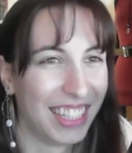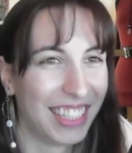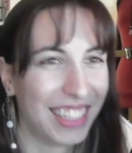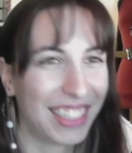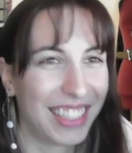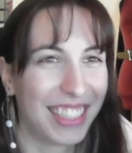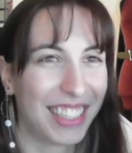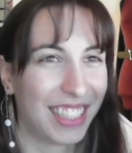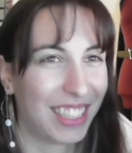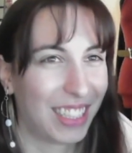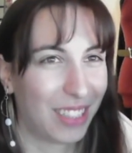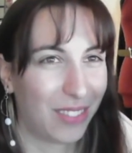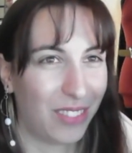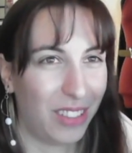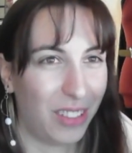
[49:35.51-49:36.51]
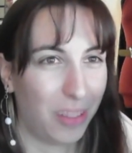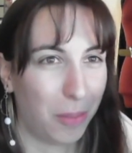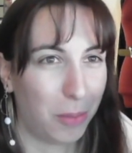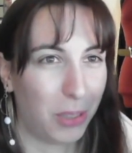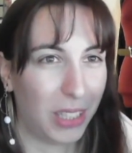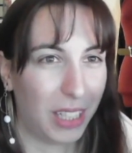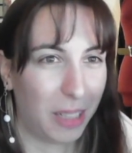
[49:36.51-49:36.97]
This is just very
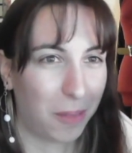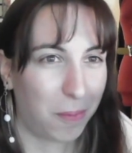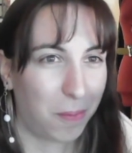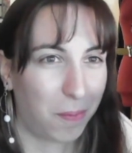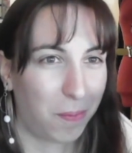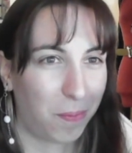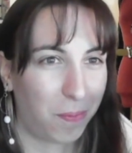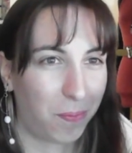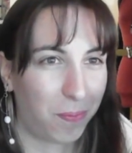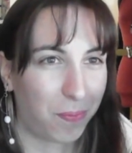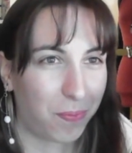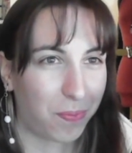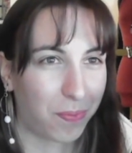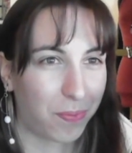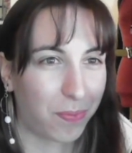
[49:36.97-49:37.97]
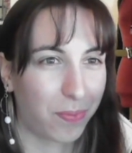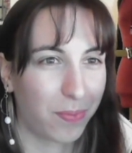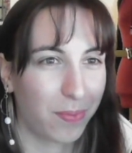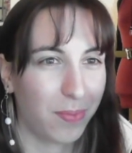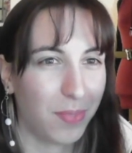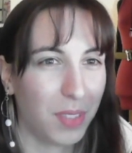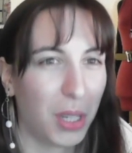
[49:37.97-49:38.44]
pretty.
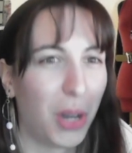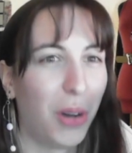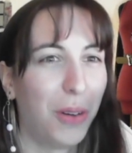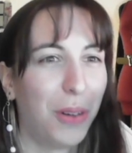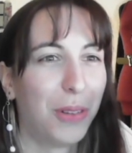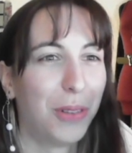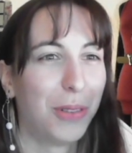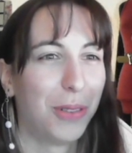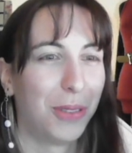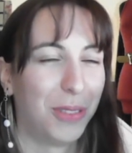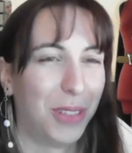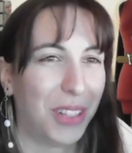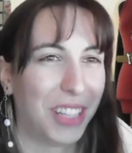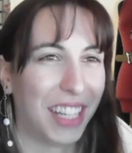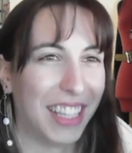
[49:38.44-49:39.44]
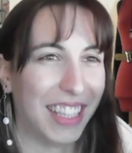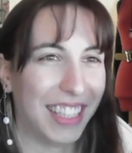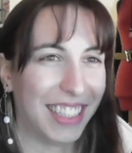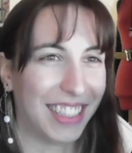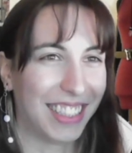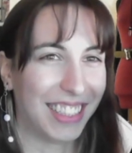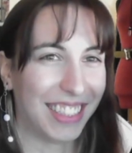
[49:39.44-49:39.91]
Oh, okay,
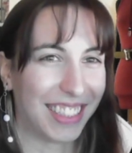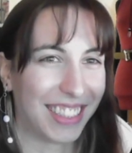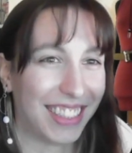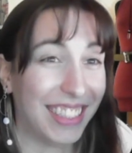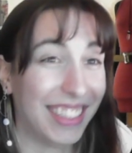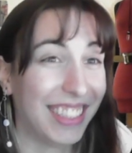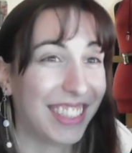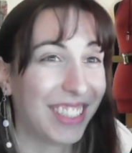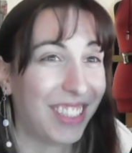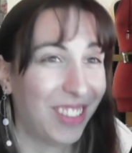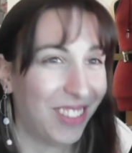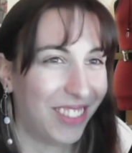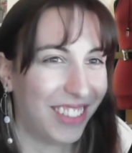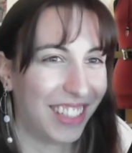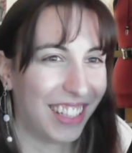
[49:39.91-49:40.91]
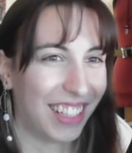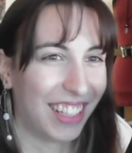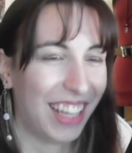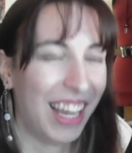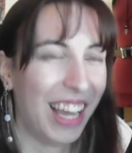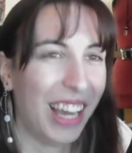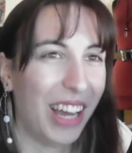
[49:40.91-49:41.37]
this is cool.
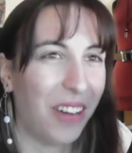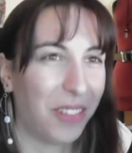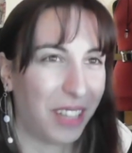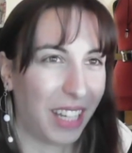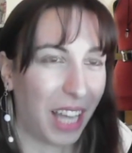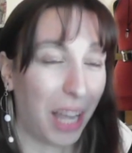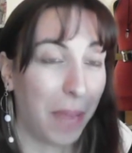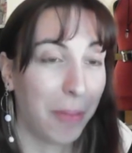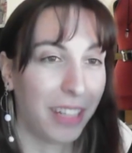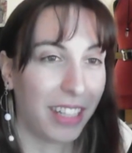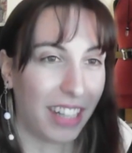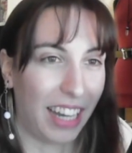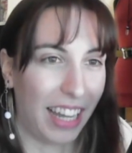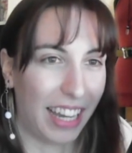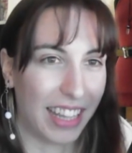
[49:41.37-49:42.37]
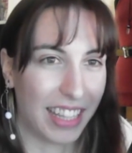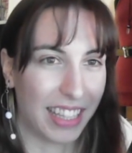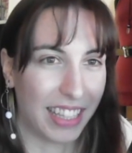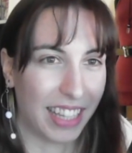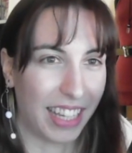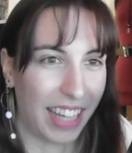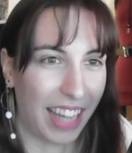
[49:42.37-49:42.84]
Okay, I'm glad that
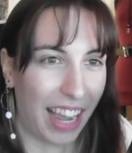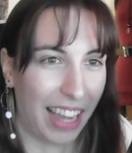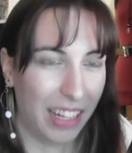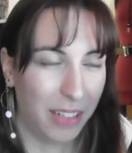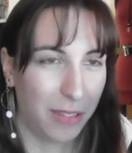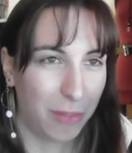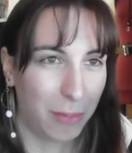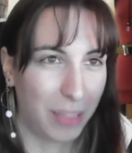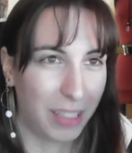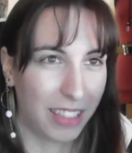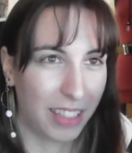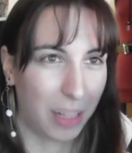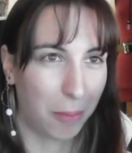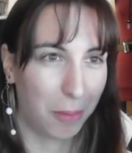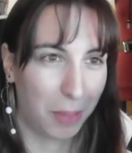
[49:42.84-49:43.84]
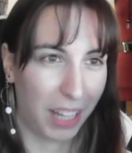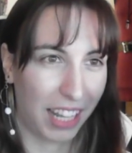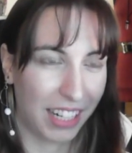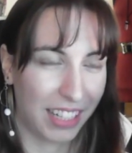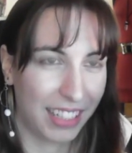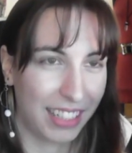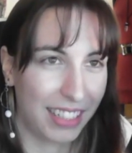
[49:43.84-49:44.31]
they kind of mixed it up
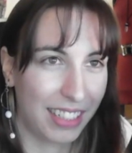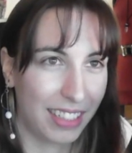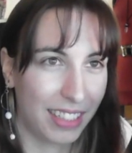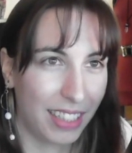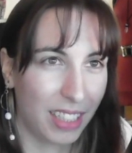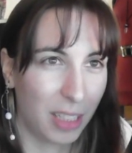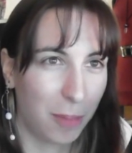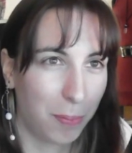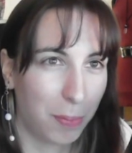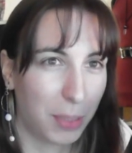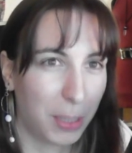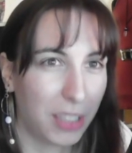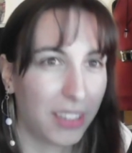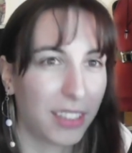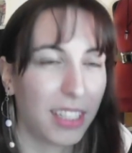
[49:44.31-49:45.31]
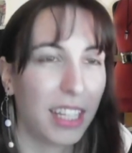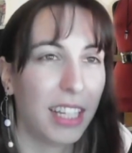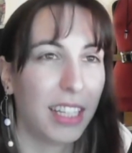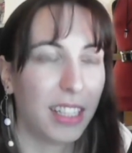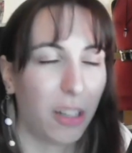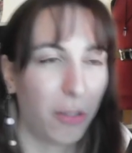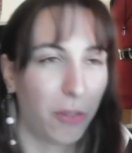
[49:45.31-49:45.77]
again a little, because
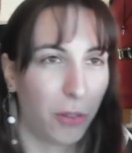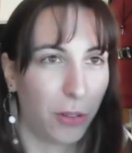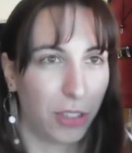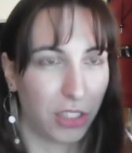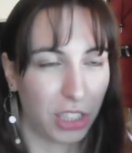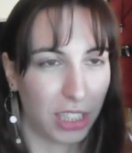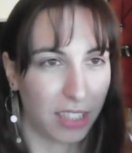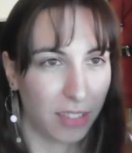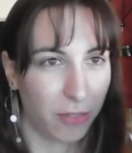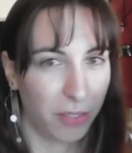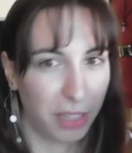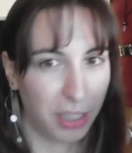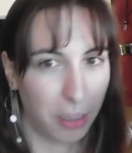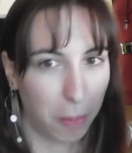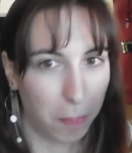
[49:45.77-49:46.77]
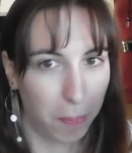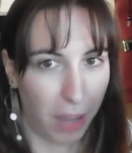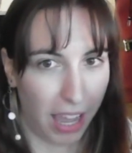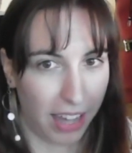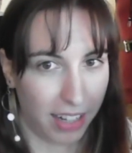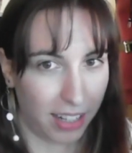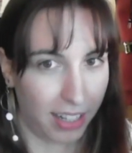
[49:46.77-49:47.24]
of course she doesn't feel
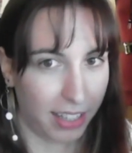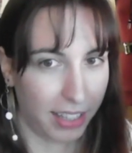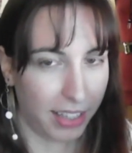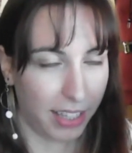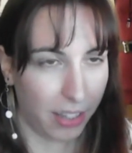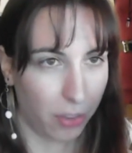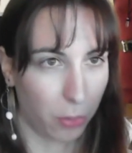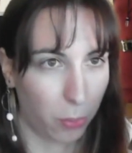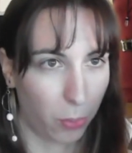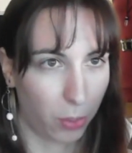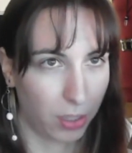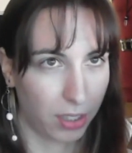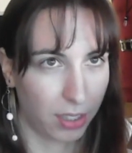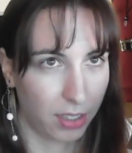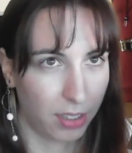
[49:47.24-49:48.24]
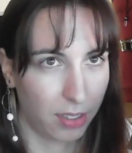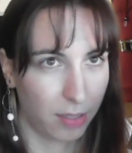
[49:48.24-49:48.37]
bad like the other one.